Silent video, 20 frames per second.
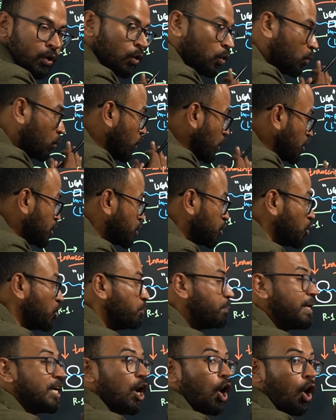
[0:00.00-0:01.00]
we
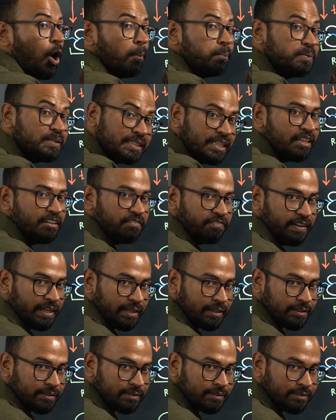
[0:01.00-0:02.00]
should be
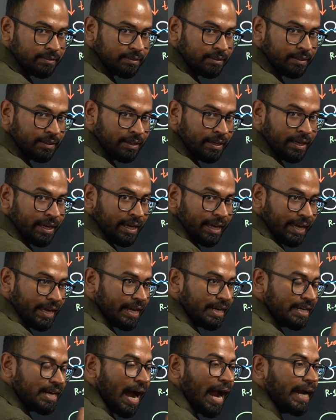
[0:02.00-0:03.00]
observing
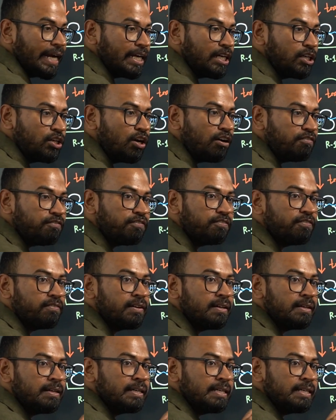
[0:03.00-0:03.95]
a kind of